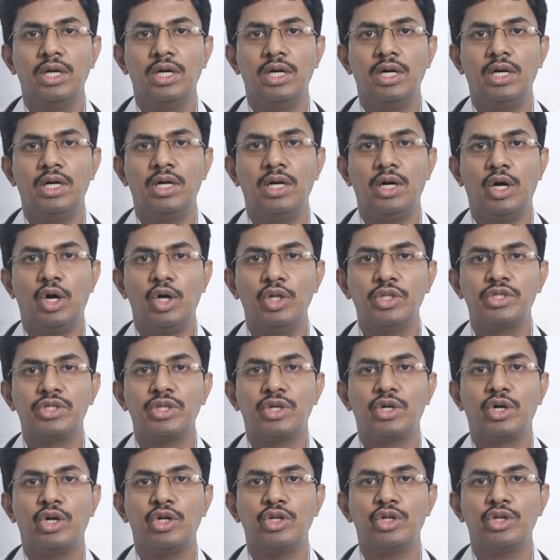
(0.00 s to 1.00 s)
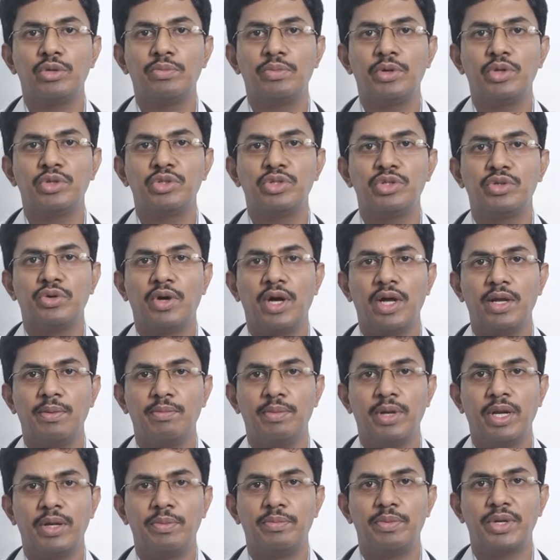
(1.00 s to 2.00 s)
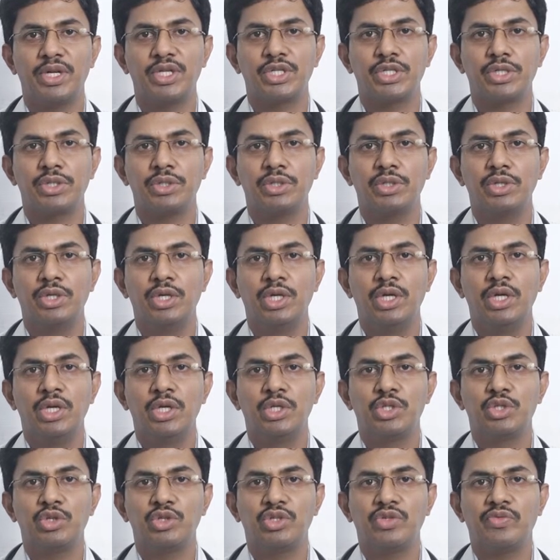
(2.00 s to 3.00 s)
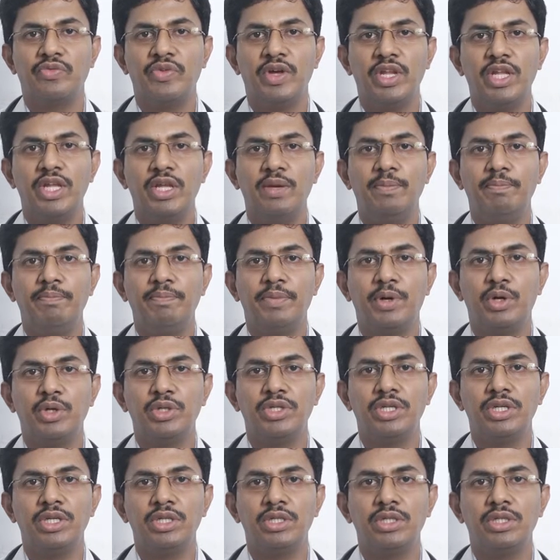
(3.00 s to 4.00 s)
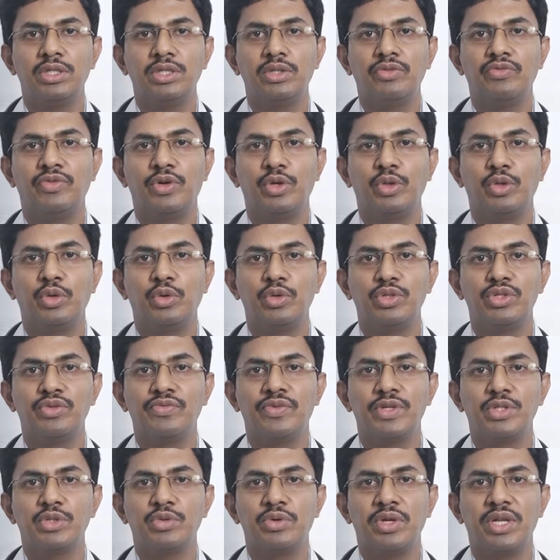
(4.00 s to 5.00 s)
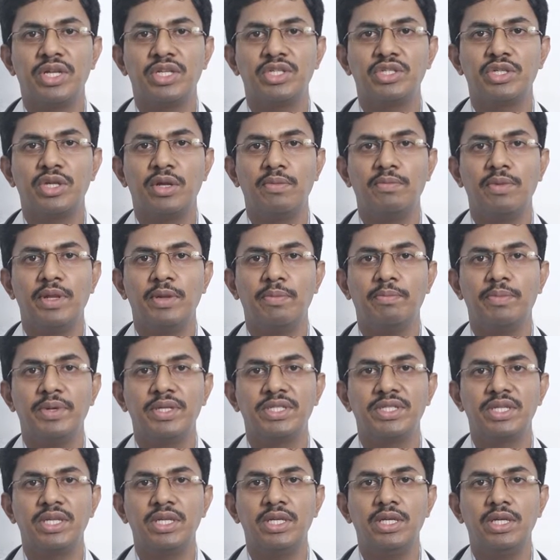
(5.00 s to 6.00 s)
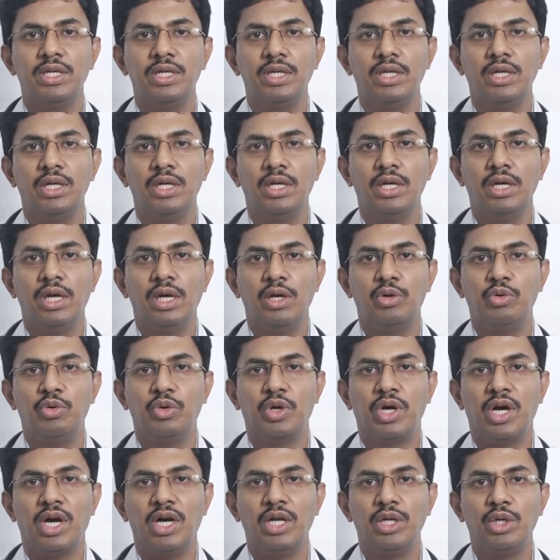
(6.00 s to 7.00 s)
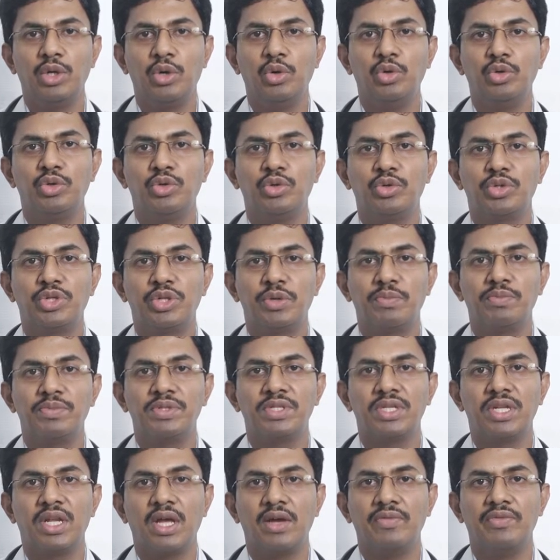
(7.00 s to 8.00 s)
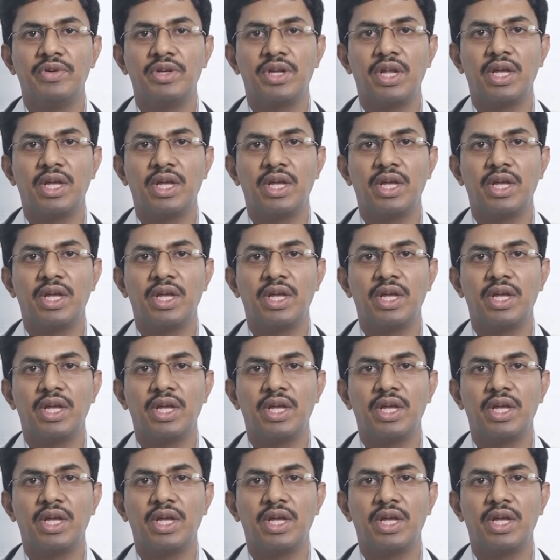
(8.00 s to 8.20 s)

also contributes to high blood pressure. So it's very important for those of us who are extremely busy, who can't go to gyms and have a